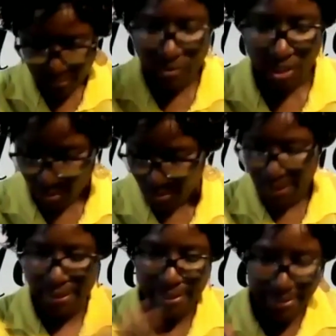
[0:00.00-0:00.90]

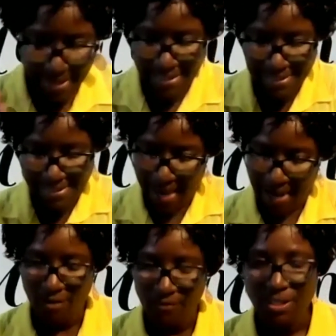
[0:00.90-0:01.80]
that
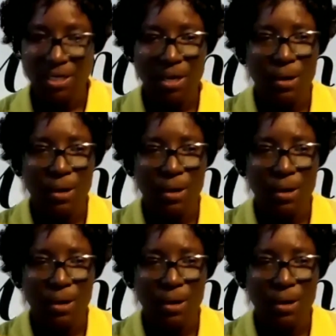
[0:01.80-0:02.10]
side of it.